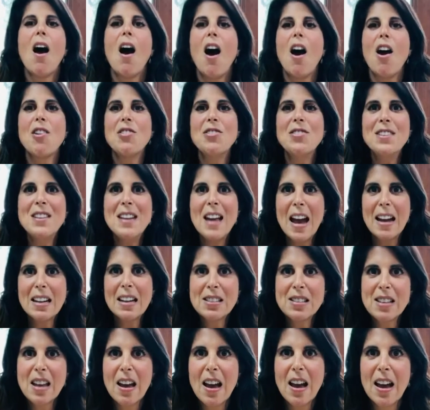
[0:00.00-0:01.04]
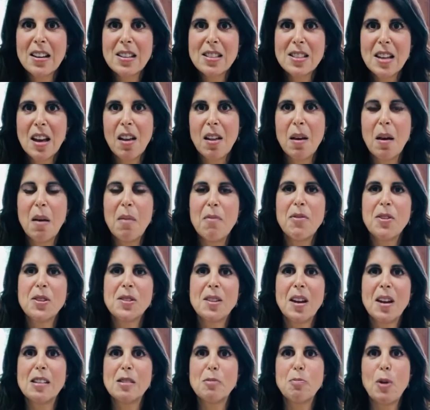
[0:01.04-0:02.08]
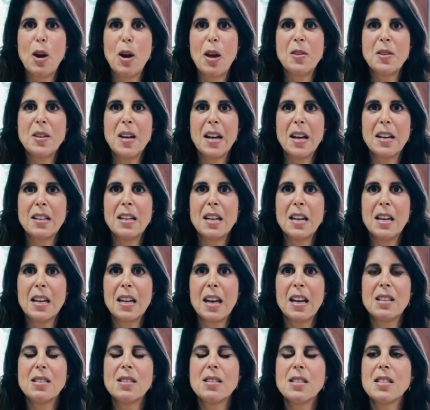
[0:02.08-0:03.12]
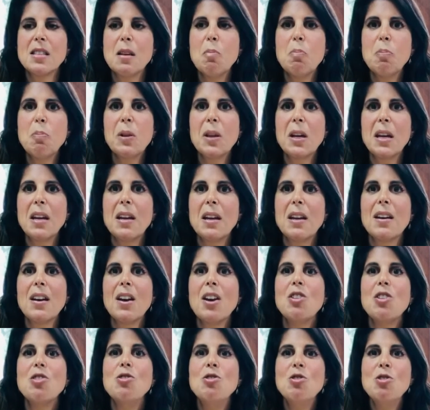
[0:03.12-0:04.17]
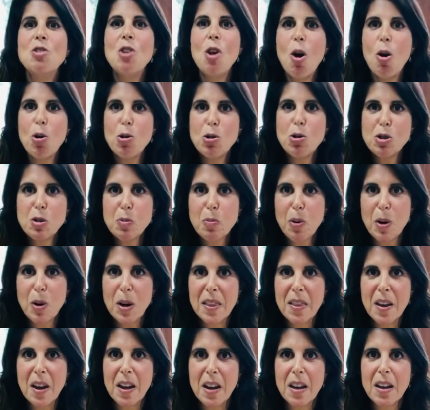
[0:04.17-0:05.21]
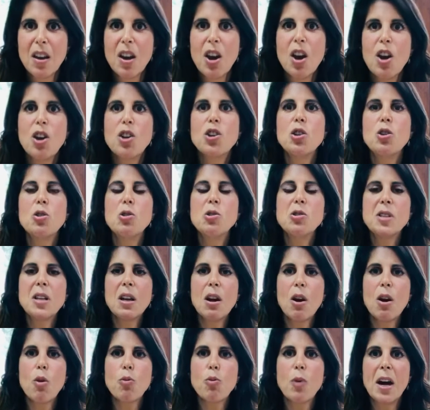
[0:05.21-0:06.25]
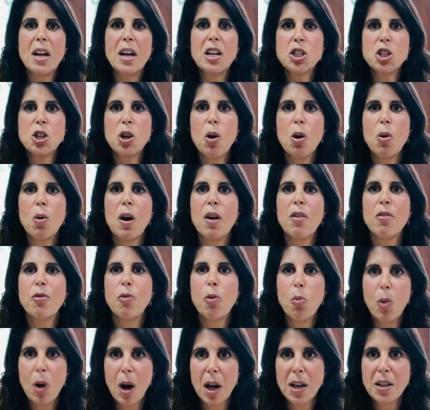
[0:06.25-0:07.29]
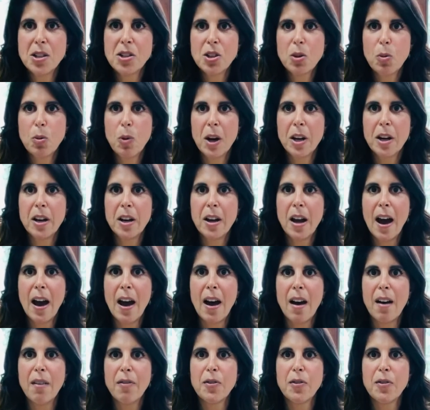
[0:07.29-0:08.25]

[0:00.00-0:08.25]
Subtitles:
Our next exhale emphasized breath technique is simply nose breathing using a ratio of 1 to 1.5.